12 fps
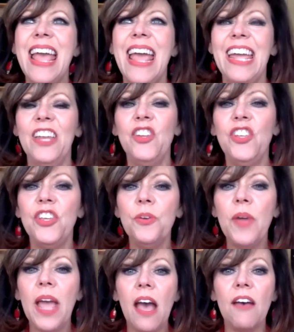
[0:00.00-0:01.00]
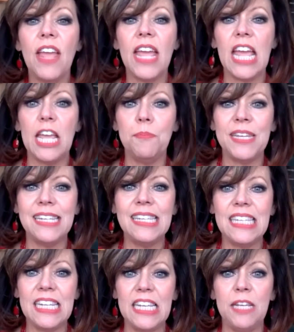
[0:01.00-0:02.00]
and you have
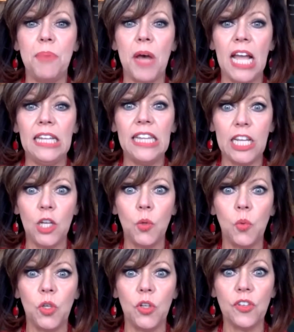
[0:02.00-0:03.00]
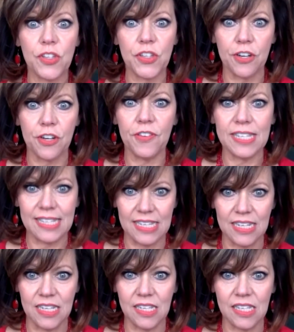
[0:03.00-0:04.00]
ABC Bilingual
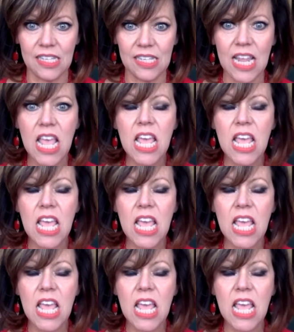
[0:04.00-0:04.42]
Services.